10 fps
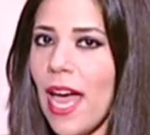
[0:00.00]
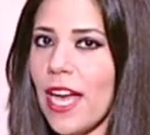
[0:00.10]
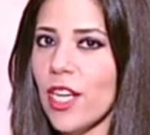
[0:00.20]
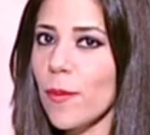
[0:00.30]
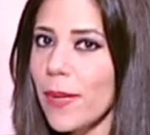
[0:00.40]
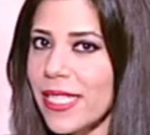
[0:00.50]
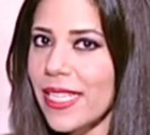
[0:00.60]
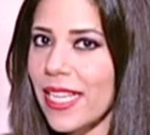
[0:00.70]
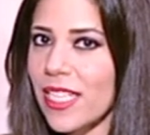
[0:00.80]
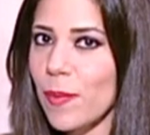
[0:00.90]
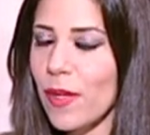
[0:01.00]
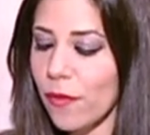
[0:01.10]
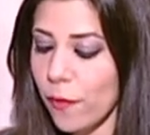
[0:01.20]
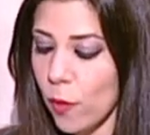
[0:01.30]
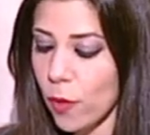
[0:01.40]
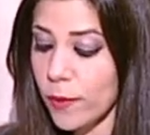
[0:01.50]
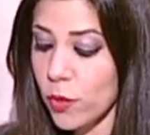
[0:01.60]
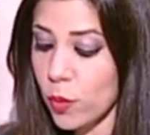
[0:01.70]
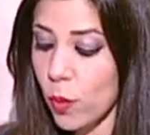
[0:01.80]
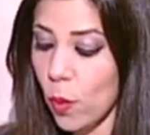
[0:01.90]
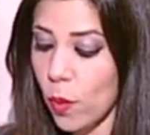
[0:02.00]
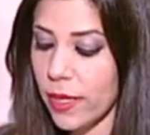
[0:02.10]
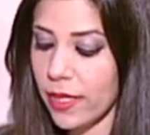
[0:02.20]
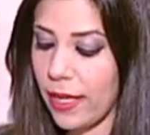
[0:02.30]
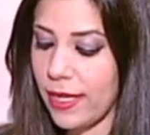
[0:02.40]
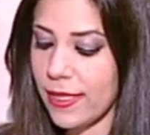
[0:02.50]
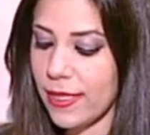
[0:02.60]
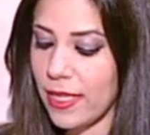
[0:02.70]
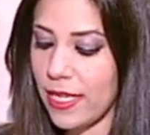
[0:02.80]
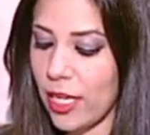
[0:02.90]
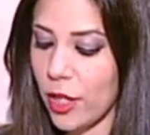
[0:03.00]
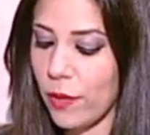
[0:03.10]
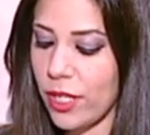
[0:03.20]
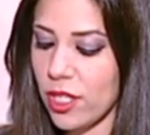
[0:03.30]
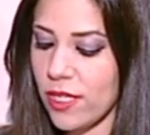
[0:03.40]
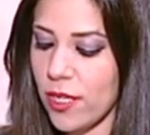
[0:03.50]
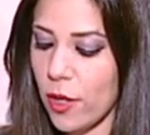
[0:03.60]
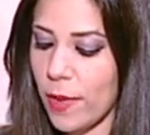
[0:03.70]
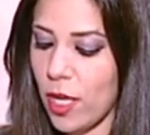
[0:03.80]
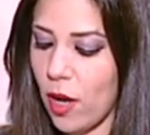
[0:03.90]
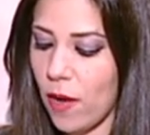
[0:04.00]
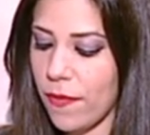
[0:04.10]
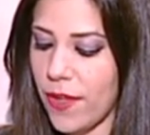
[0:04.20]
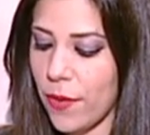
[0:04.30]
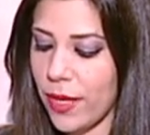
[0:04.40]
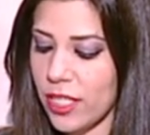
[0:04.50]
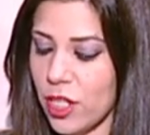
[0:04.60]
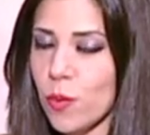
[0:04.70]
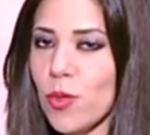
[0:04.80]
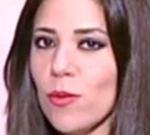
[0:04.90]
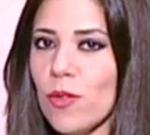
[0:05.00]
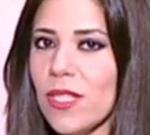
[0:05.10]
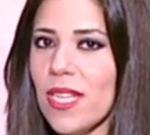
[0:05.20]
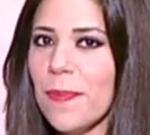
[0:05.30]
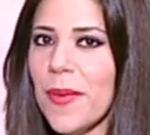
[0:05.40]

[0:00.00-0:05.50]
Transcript: uh, Committee that has been formed to organize the inauguration ceremony of the Grand Egyptian Museum,